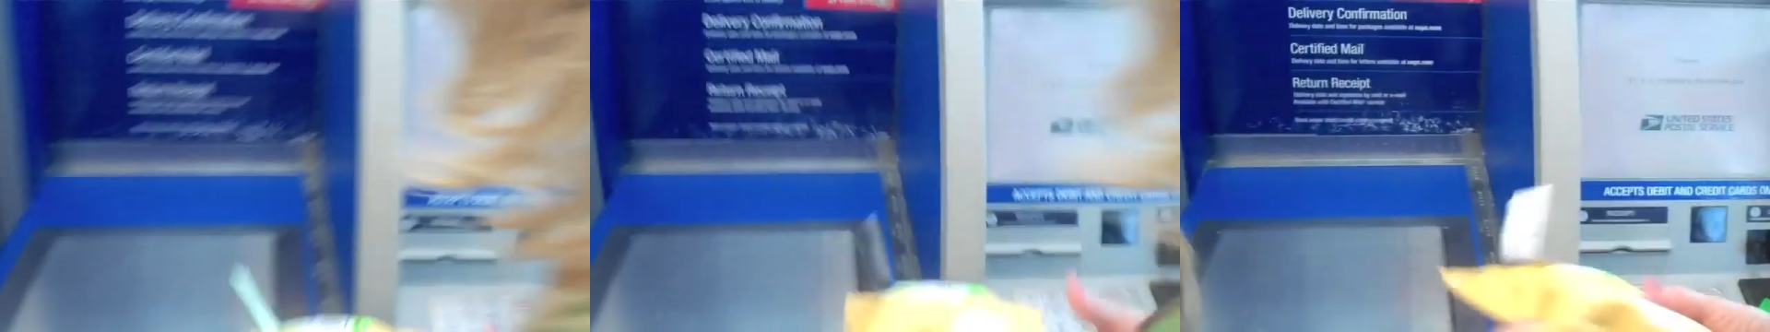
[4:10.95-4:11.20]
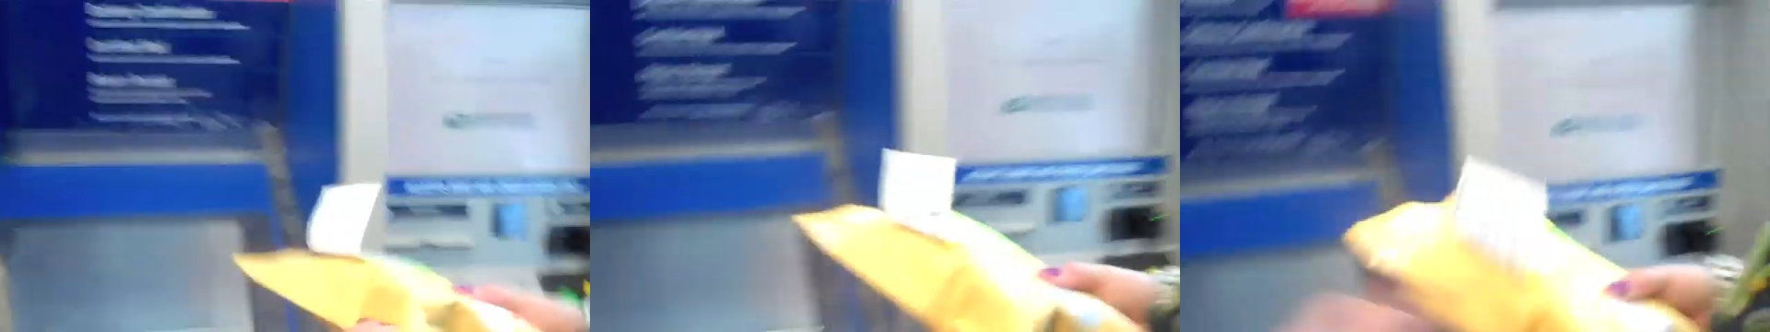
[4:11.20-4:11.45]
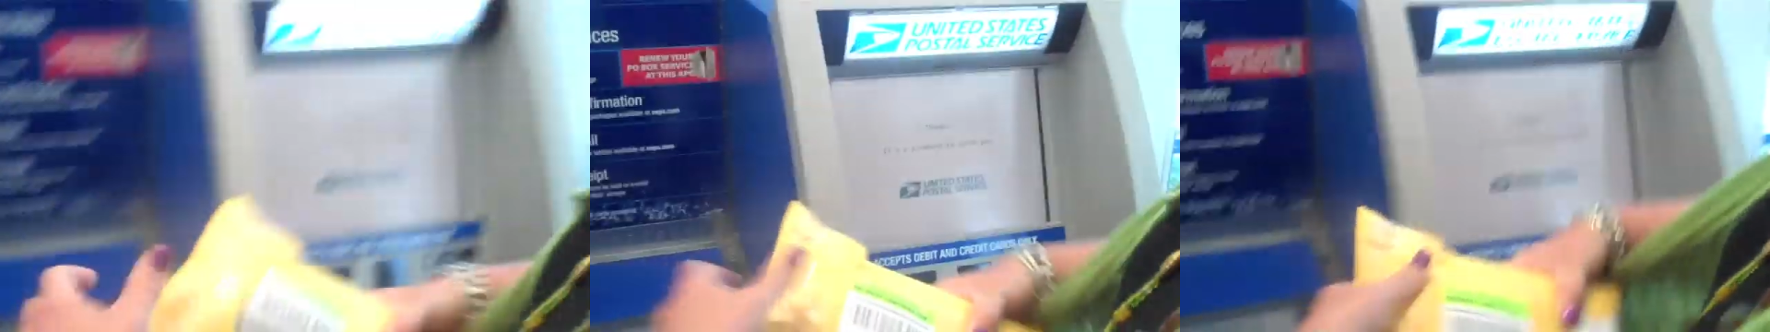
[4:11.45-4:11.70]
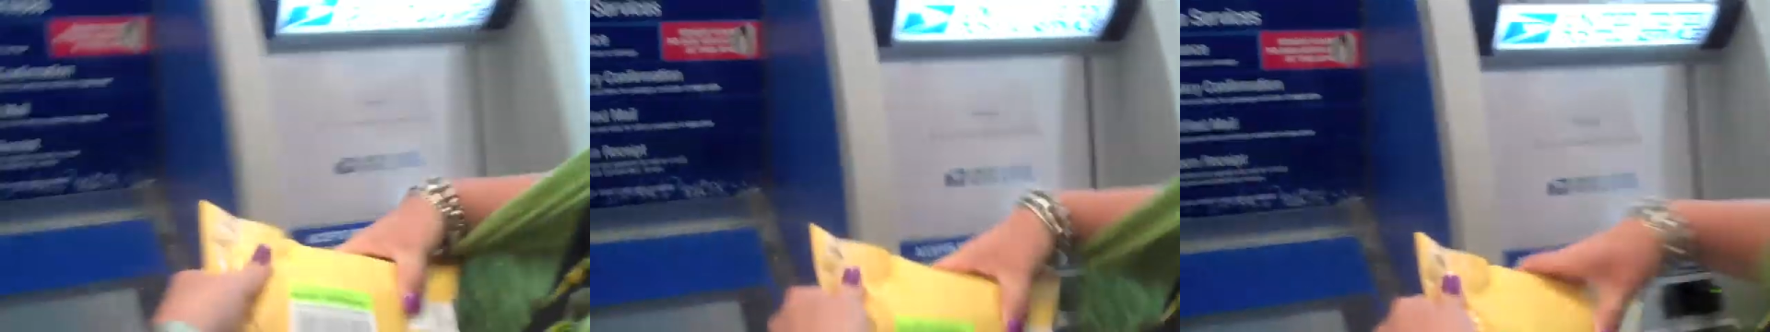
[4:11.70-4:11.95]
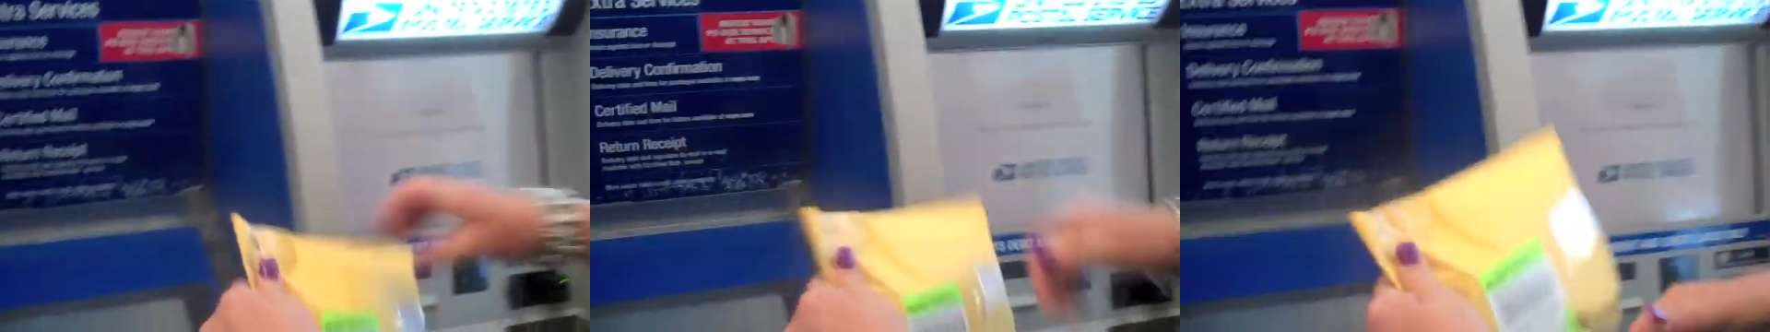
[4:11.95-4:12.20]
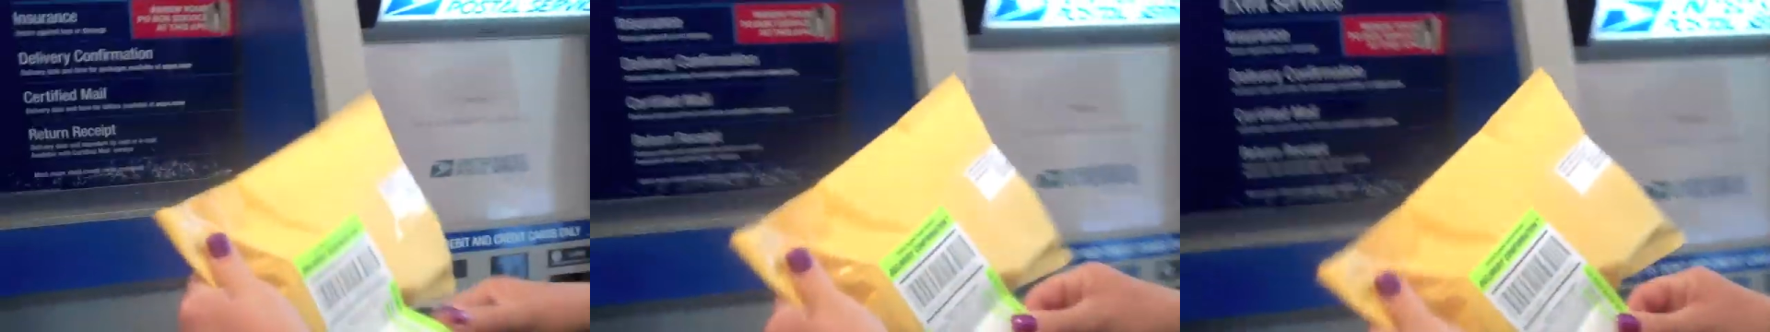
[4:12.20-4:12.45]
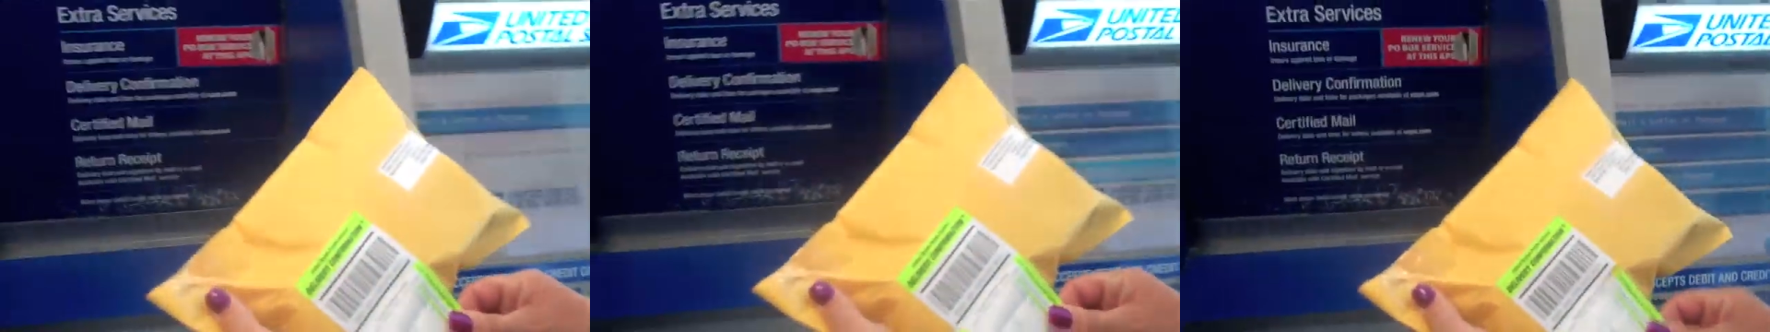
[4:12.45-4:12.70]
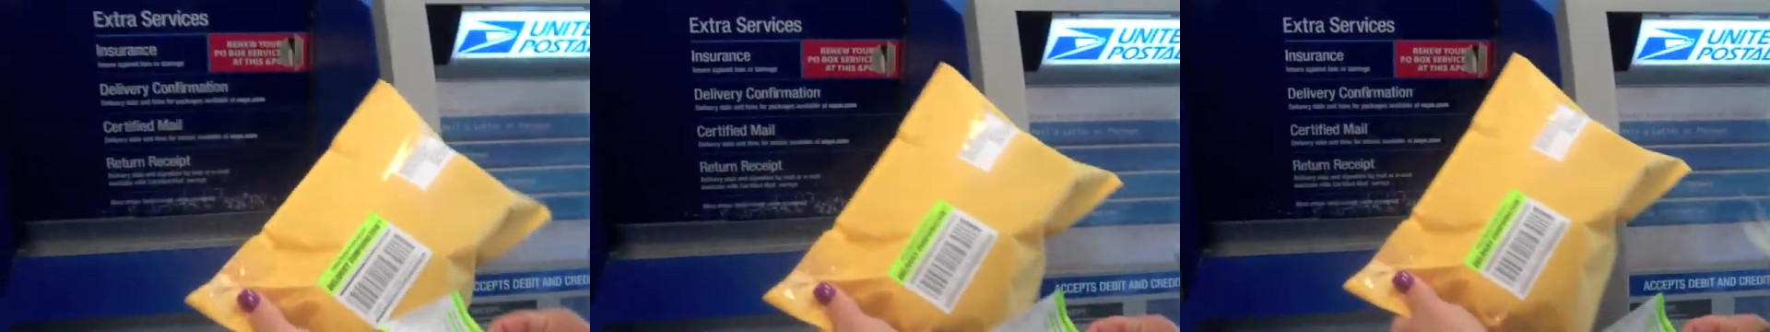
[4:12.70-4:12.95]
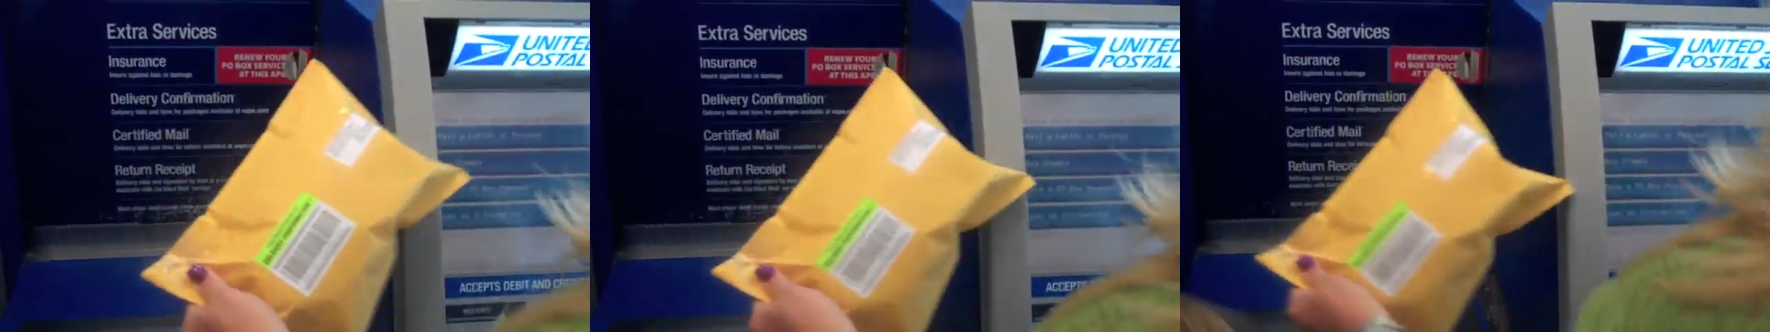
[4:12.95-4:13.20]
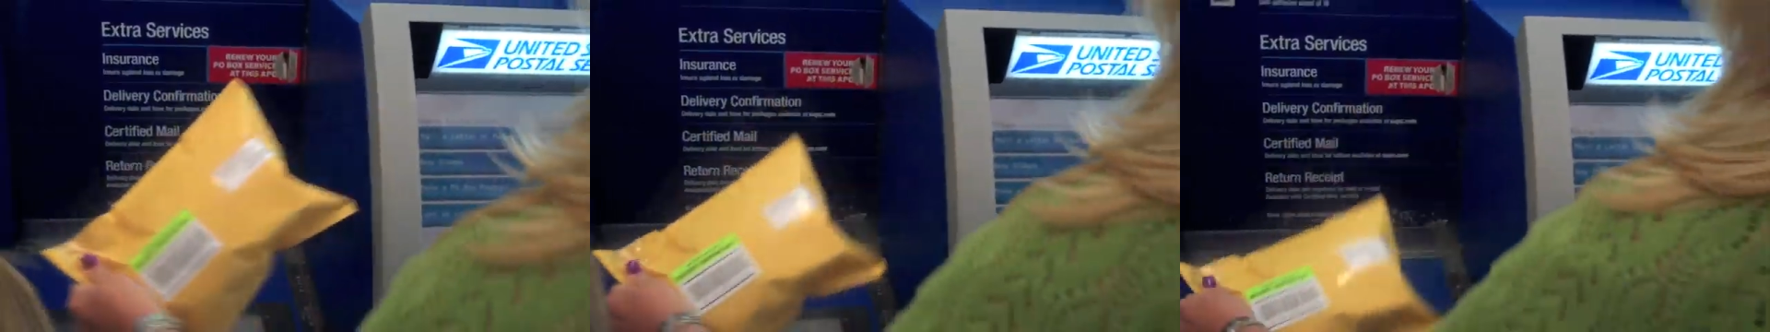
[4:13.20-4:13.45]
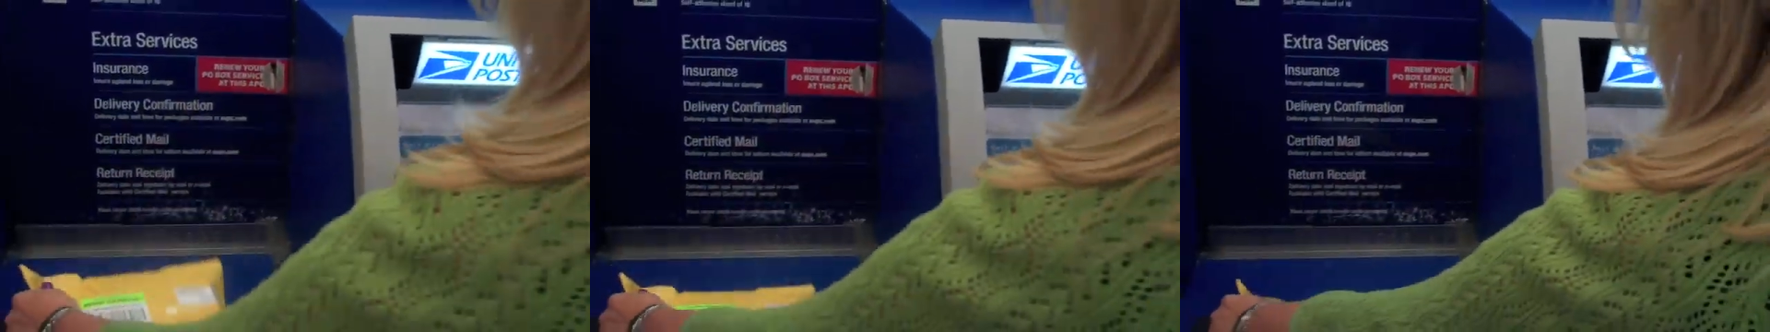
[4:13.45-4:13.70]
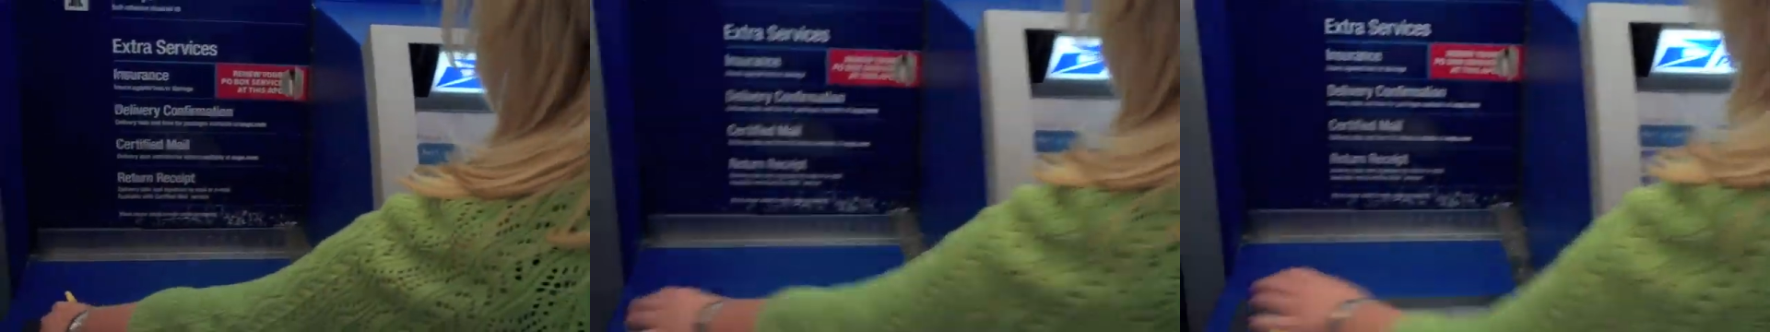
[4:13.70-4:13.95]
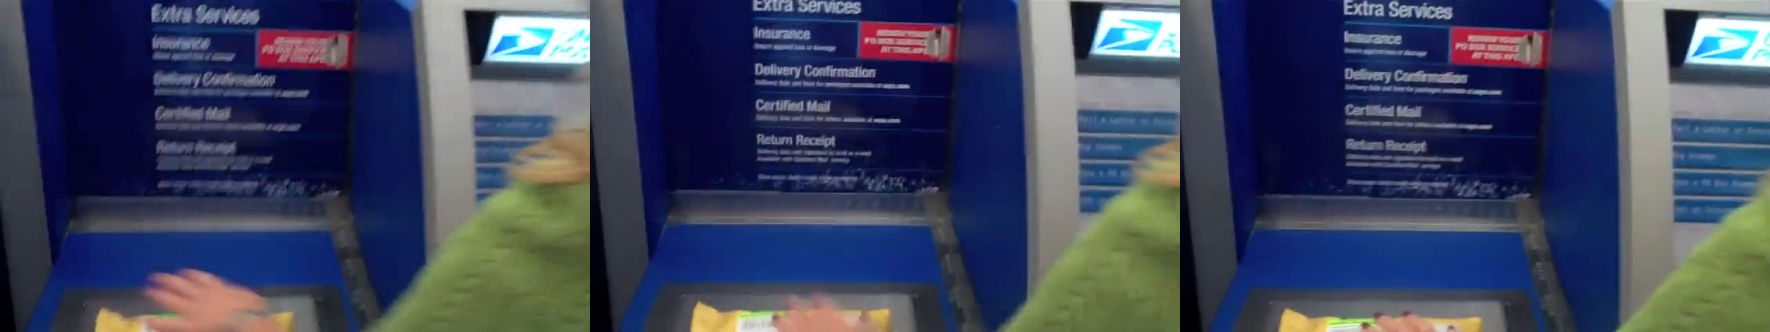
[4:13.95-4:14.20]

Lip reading: Nobody's mouth can be seen.